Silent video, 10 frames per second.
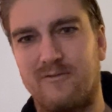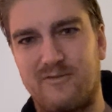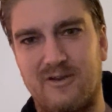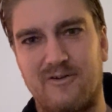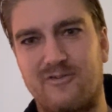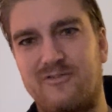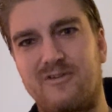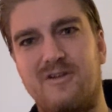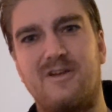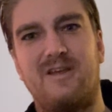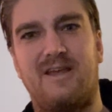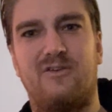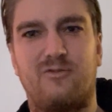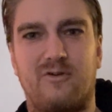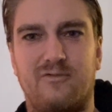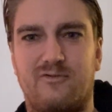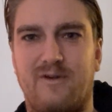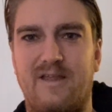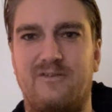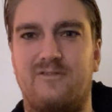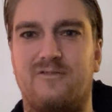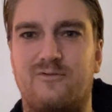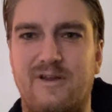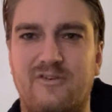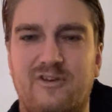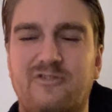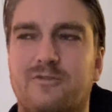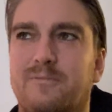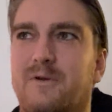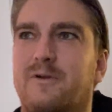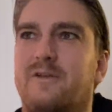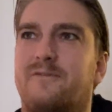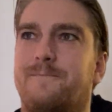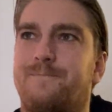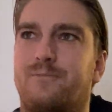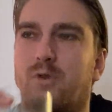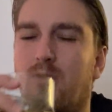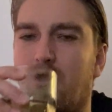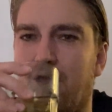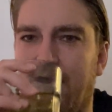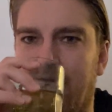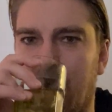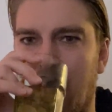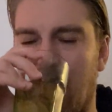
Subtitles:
of years in a sort of transition period. And